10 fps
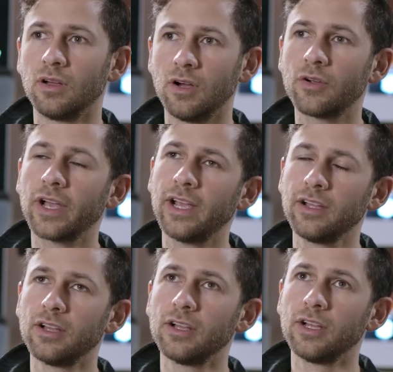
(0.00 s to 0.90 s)
Okay,
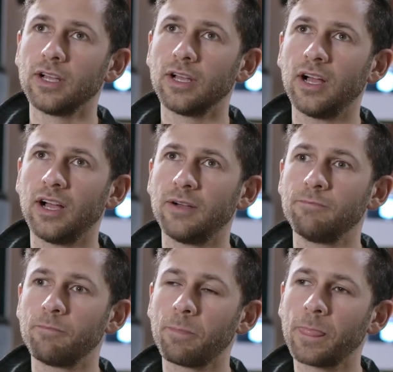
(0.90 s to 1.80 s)

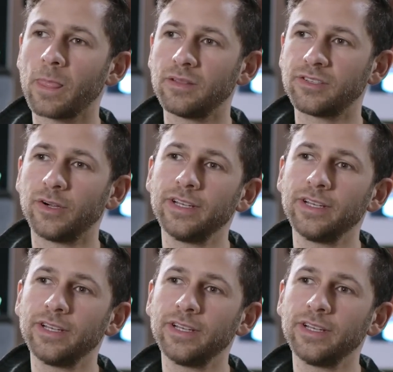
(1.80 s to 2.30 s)
so